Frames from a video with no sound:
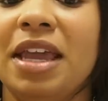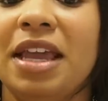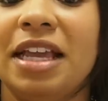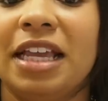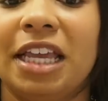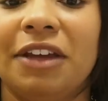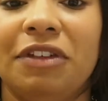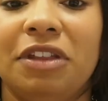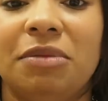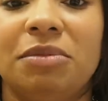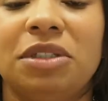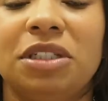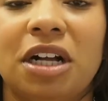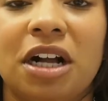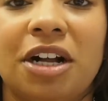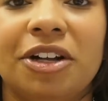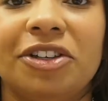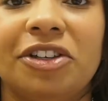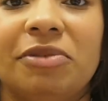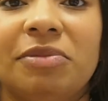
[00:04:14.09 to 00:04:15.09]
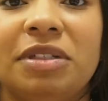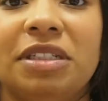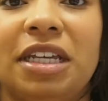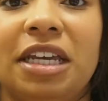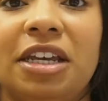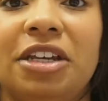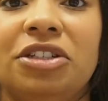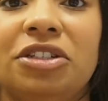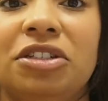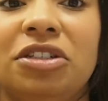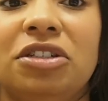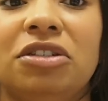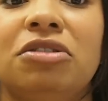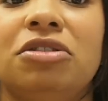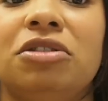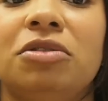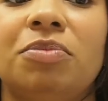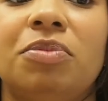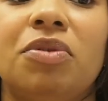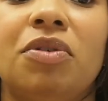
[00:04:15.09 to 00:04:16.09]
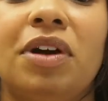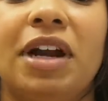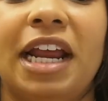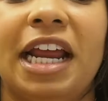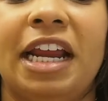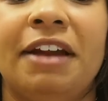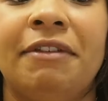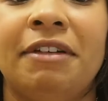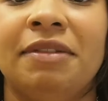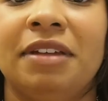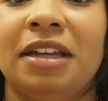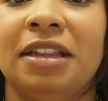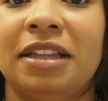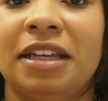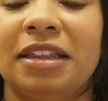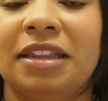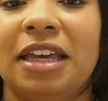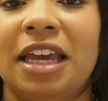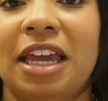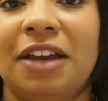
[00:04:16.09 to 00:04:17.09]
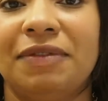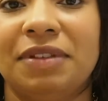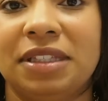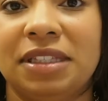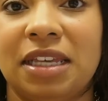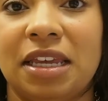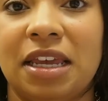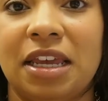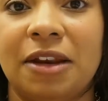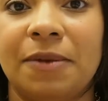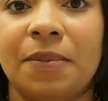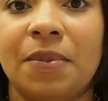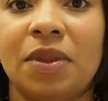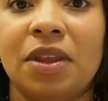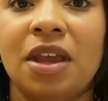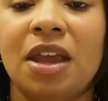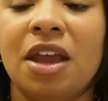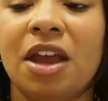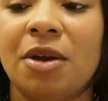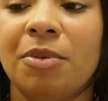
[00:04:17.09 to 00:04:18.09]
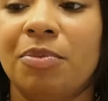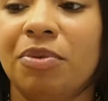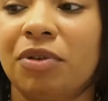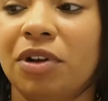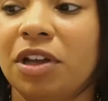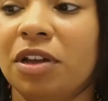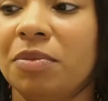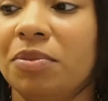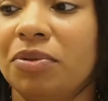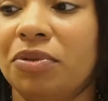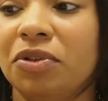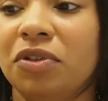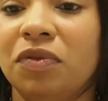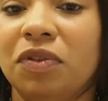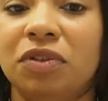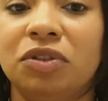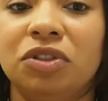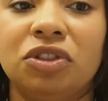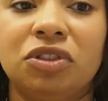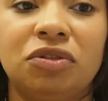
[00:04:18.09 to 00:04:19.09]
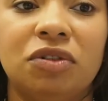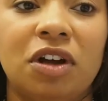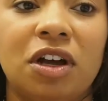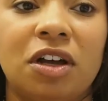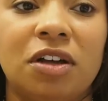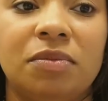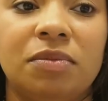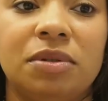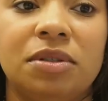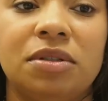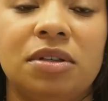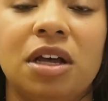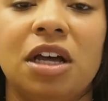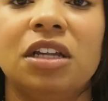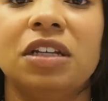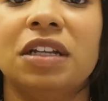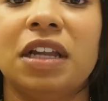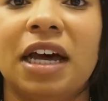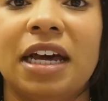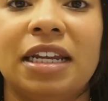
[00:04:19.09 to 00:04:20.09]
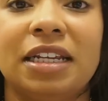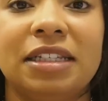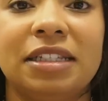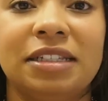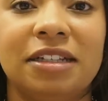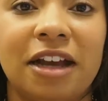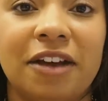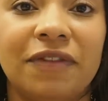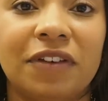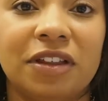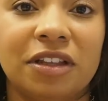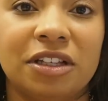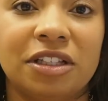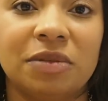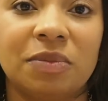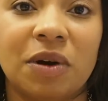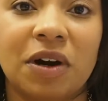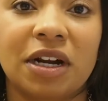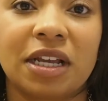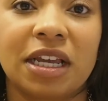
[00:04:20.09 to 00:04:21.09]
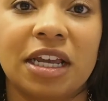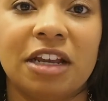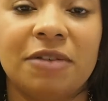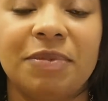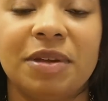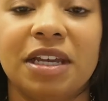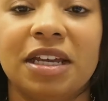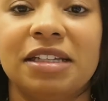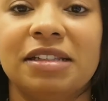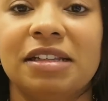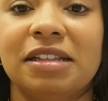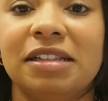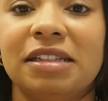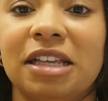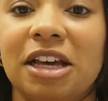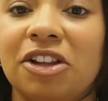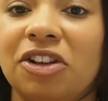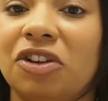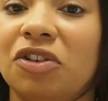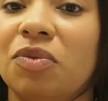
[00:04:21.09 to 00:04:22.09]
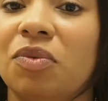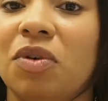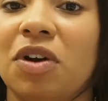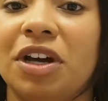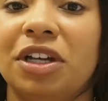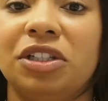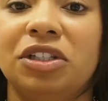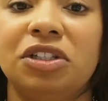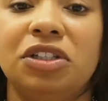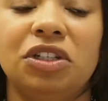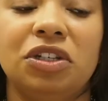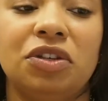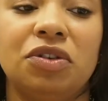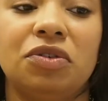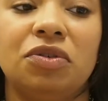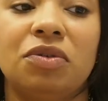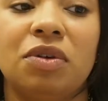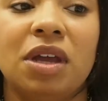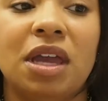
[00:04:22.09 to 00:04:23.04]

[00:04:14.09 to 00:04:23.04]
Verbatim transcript: given them documentation to support everything that they have seen. Pre-approval trumps a lot of stuff in this market because the seller wants to